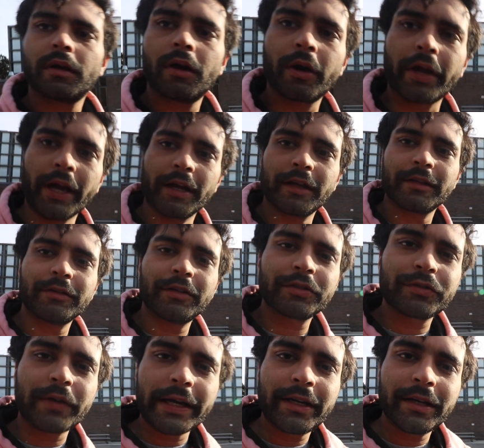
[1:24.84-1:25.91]
Okay,
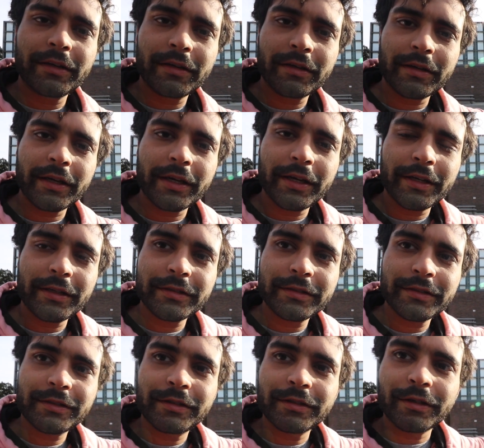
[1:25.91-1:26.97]
this right here
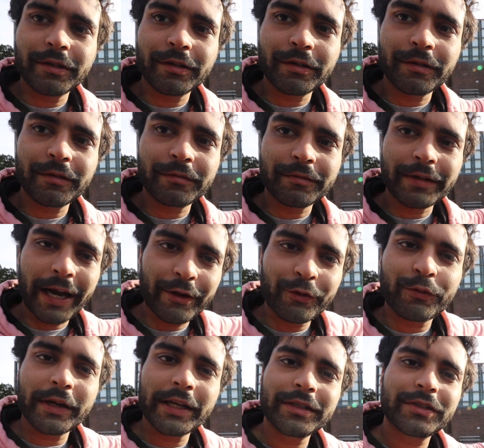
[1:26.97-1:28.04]
is the
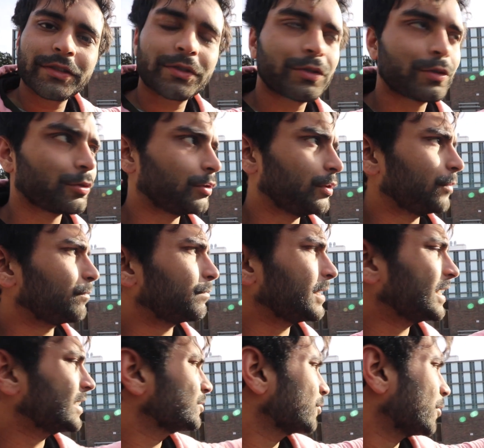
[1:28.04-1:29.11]
entrance to the
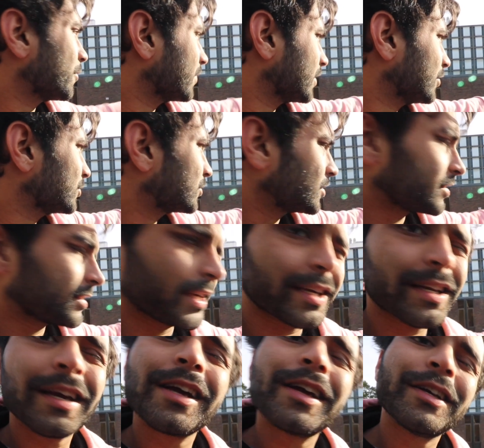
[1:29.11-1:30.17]
place where we used to
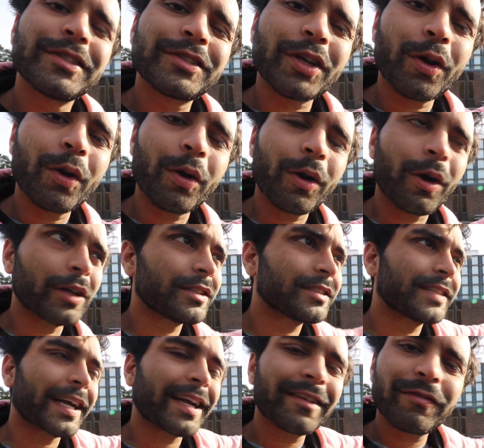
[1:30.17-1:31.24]
sit. So on the
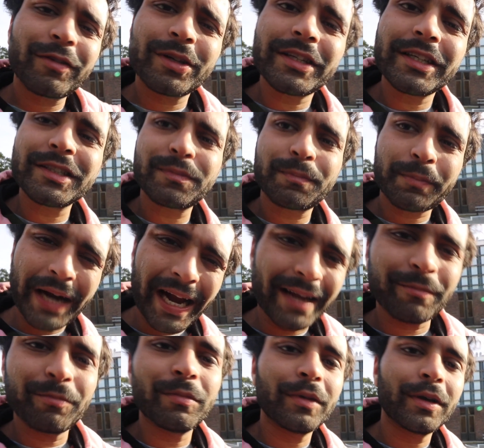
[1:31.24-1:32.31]
second floor, there's
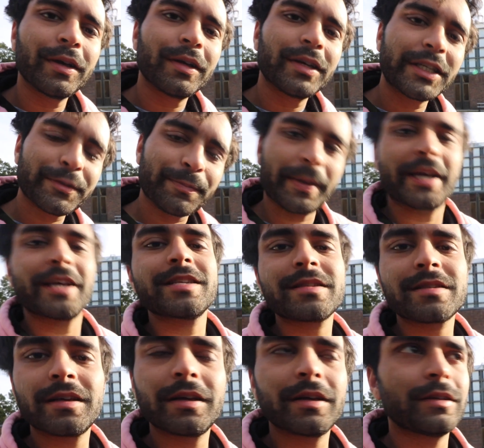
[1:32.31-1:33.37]
prime
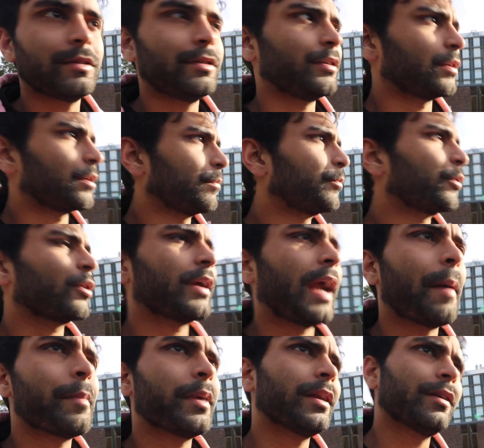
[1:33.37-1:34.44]
space, the
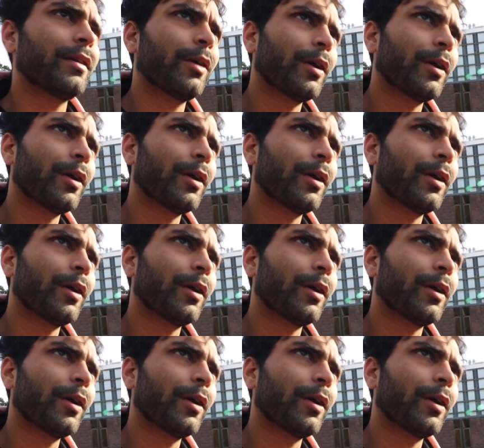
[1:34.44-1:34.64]
programming,